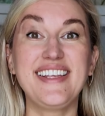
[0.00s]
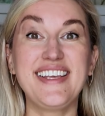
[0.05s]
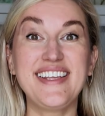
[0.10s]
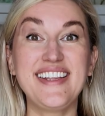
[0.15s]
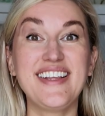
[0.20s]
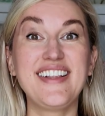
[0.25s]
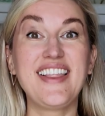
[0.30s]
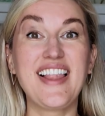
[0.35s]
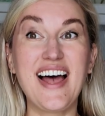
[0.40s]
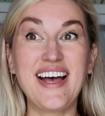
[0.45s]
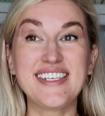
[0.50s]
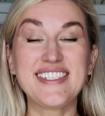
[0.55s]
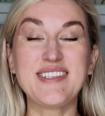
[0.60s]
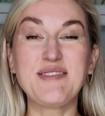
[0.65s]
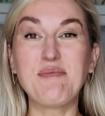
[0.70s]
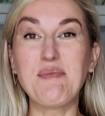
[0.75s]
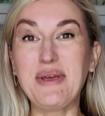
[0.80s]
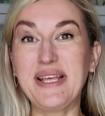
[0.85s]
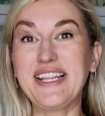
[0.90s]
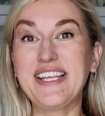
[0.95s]
Need a
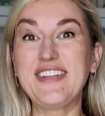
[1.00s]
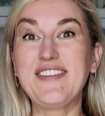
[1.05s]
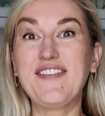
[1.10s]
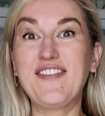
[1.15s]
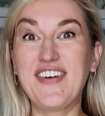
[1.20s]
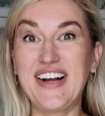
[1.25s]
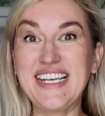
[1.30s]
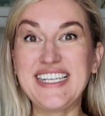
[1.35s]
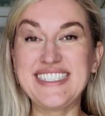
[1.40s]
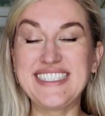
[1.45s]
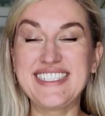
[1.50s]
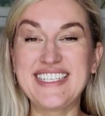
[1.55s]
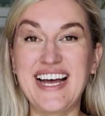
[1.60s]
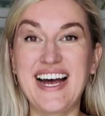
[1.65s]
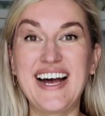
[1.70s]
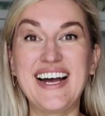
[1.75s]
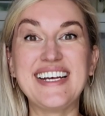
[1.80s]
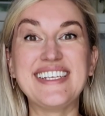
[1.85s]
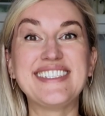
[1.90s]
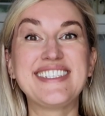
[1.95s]
last-minute
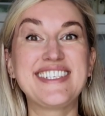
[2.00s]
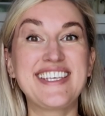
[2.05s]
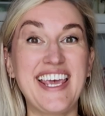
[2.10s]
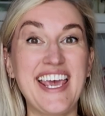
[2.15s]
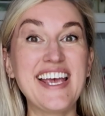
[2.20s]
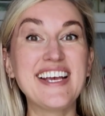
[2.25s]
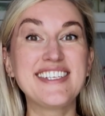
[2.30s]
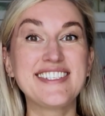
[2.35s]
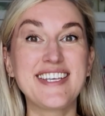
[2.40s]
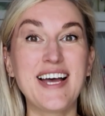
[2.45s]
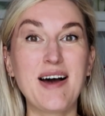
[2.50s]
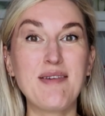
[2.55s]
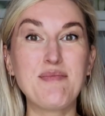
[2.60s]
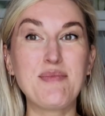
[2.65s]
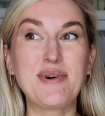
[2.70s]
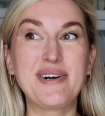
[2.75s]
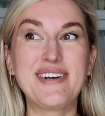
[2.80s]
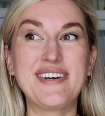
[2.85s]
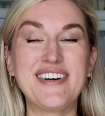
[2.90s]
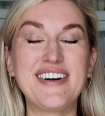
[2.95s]
Valentine's cake
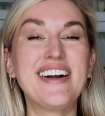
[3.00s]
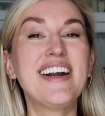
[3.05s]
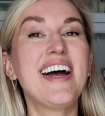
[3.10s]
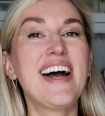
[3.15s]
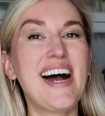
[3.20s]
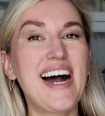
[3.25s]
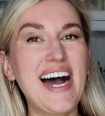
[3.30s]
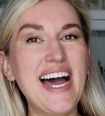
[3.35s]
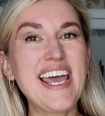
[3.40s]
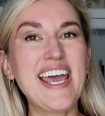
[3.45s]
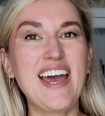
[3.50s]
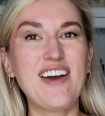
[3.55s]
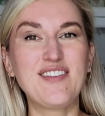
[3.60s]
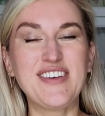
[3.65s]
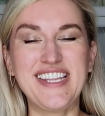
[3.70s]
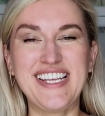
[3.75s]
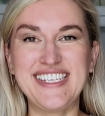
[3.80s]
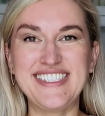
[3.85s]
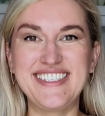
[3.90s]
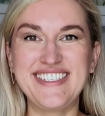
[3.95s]
topper? I have
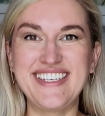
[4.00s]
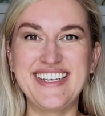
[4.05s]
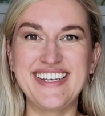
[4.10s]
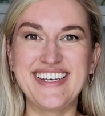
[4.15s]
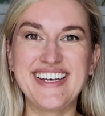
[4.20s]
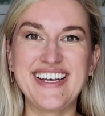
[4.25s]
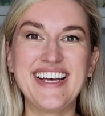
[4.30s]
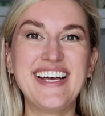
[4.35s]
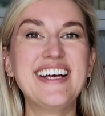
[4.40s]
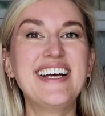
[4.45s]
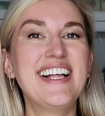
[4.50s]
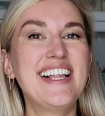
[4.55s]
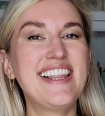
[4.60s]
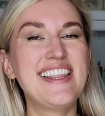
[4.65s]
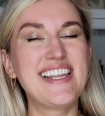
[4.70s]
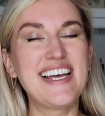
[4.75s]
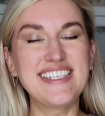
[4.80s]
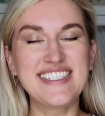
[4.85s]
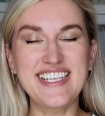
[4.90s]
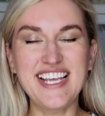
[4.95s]
an idea.
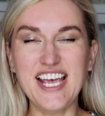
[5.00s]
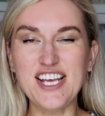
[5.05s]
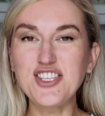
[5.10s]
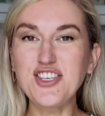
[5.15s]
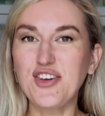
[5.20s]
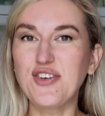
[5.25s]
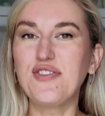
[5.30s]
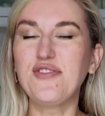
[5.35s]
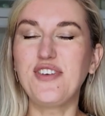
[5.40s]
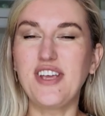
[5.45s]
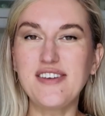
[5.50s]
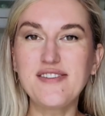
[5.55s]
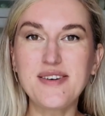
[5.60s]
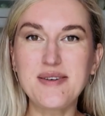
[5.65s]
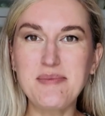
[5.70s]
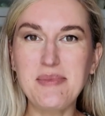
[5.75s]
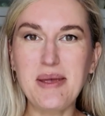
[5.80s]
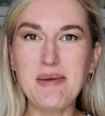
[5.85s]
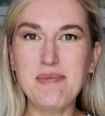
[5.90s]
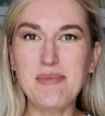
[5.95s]
Let's get your
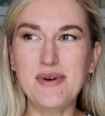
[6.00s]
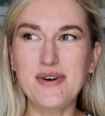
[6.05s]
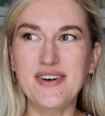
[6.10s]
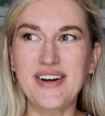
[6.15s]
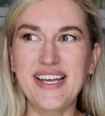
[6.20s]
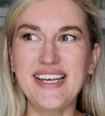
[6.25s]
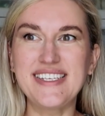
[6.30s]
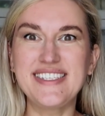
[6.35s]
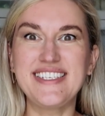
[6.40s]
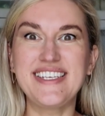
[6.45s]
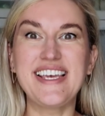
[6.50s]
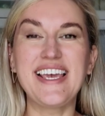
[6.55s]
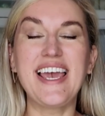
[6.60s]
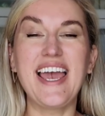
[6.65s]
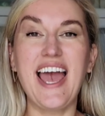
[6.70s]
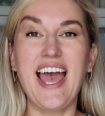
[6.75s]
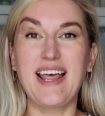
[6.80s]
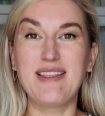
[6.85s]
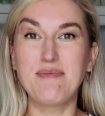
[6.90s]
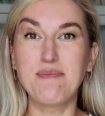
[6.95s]
wafer paper
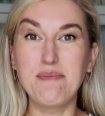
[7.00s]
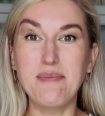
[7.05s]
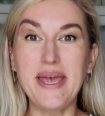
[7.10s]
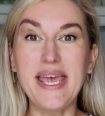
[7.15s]
ready and